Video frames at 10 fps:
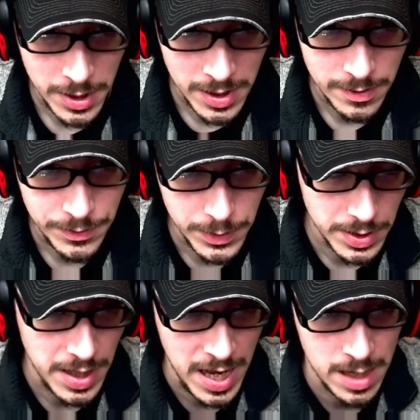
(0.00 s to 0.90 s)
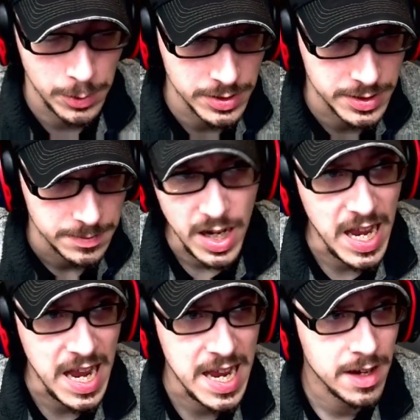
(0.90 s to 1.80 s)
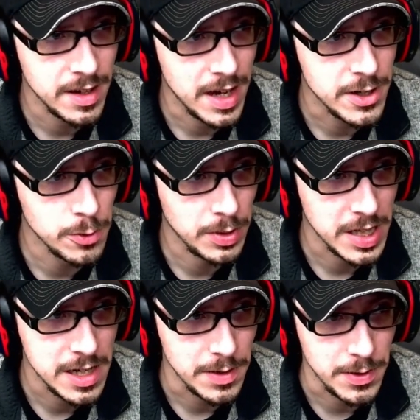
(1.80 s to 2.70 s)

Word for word: of animals, and I do believe